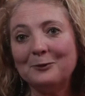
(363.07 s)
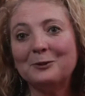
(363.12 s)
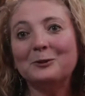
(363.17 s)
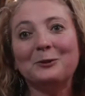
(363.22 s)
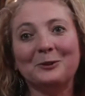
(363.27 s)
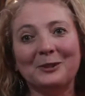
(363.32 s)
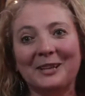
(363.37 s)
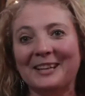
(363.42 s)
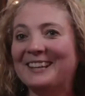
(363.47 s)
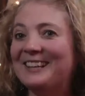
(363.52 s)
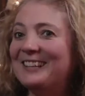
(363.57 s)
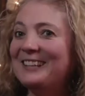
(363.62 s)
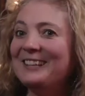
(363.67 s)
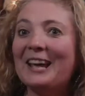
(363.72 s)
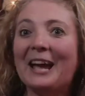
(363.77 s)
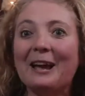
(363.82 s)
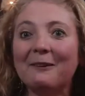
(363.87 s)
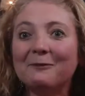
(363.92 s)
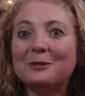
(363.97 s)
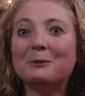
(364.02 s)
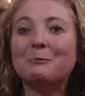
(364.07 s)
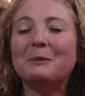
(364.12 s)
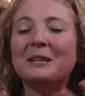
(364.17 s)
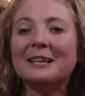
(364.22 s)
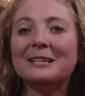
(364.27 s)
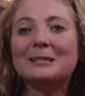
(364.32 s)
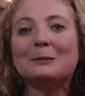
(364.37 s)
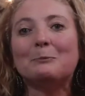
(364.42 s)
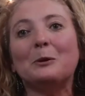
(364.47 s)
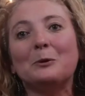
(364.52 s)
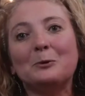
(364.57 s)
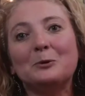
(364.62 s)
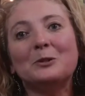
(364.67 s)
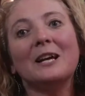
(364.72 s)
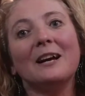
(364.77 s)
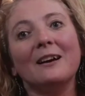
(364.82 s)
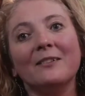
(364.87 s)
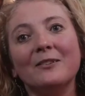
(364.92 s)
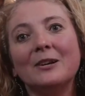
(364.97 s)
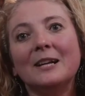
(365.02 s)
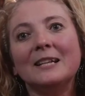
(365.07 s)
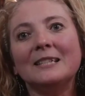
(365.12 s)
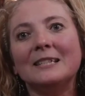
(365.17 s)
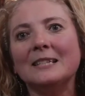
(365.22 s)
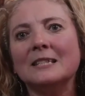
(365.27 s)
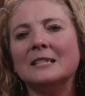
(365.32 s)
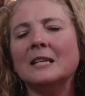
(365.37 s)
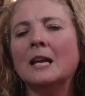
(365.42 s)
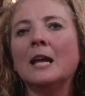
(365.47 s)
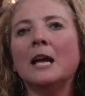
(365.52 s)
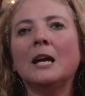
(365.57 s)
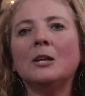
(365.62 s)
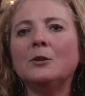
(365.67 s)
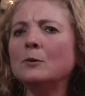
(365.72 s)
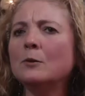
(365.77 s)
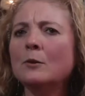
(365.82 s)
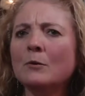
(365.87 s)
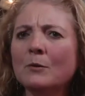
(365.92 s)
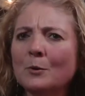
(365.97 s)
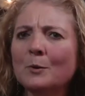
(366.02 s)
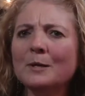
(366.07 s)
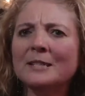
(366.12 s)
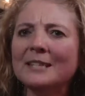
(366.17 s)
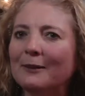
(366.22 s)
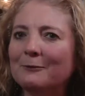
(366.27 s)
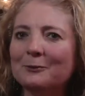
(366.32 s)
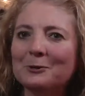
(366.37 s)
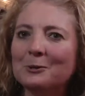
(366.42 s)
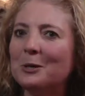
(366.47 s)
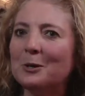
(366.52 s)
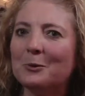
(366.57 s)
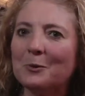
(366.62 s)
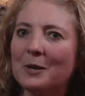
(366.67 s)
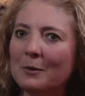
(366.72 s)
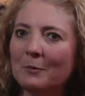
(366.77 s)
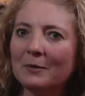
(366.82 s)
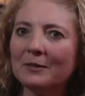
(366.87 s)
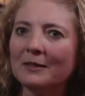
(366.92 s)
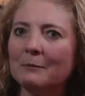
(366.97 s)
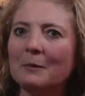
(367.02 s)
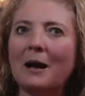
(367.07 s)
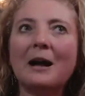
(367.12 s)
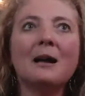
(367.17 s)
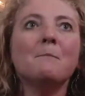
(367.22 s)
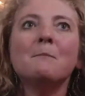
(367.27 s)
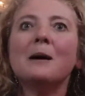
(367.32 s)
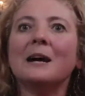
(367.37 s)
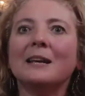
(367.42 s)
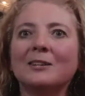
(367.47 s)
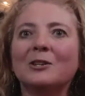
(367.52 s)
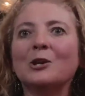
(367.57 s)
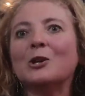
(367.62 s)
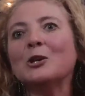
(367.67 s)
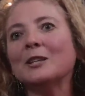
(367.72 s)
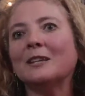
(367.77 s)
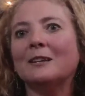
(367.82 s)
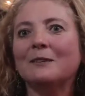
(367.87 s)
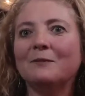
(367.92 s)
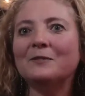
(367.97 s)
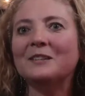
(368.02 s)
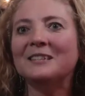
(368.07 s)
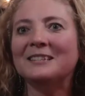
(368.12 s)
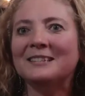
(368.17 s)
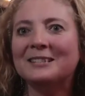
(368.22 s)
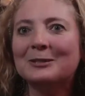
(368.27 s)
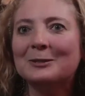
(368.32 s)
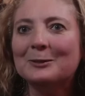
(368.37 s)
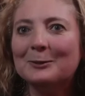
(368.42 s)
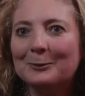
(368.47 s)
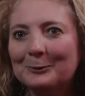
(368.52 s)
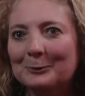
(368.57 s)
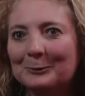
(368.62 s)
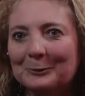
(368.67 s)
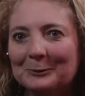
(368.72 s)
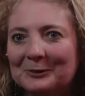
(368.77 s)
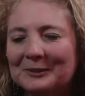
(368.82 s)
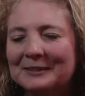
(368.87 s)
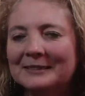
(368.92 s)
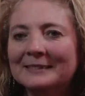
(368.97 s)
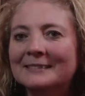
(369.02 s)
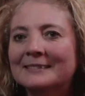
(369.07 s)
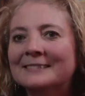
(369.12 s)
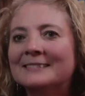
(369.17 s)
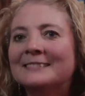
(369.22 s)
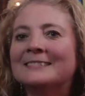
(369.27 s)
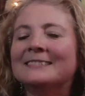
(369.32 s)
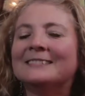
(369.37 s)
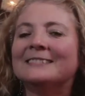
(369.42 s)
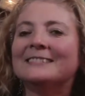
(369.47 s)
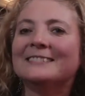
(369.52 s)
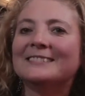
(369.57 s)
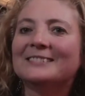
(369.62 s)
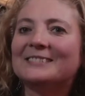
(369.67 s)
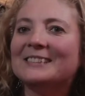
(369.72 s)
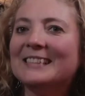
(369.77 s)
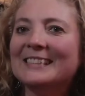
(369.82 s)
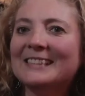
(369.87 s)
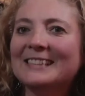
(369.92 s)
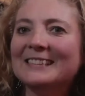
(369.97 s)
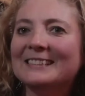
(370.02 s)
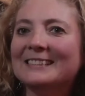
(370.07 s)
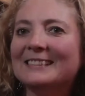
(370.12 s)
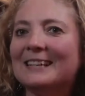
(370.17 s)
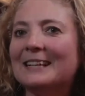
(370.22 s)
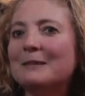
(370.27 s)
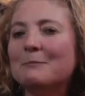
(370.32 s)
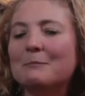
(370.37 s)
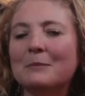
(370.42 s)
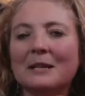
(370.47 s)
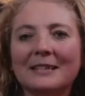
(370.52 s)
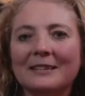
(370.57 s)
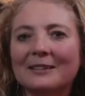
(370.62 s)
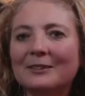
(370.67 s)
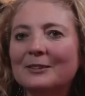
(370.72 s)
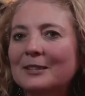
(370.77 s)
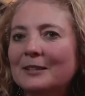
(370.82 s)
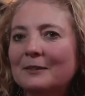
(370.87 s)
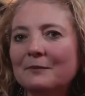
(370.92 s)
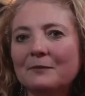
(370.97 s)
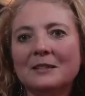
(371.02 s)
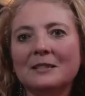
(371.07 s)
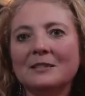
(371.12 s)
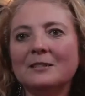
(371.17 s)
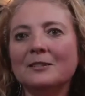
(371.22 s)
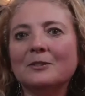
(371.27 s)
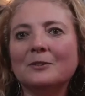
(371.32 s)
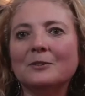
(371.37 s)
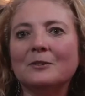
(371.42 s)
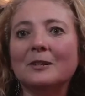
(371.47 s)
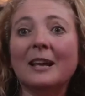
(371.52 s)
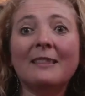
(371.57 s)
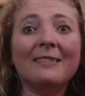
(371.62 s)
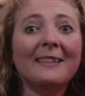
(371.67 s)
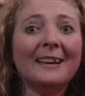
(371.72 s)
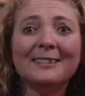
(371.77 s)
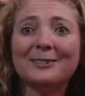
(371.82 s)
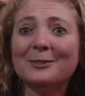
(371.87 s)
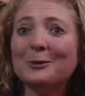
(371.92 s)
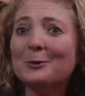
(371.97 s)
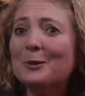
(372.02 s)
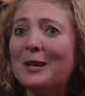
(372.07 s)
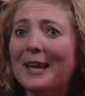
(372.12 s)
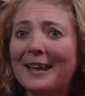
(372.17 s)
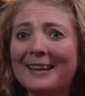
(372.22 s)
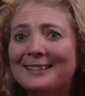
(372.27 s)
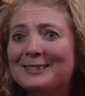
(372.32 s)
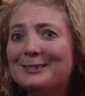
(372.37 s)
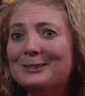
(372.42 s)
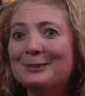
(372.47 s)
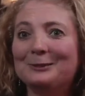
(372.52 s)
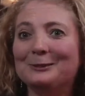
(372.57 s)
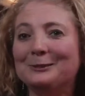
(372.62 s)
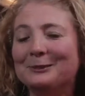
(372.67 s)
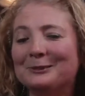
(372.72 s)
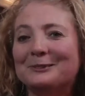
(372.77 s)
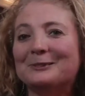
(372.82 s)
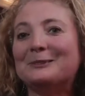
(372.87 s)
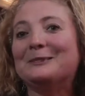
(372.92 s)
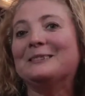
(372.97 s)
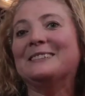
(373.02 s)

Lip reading: to be exposed to other ideas, and you don't always have to agree with them. I might not convince you, right? I might not convince you, and that's okay too.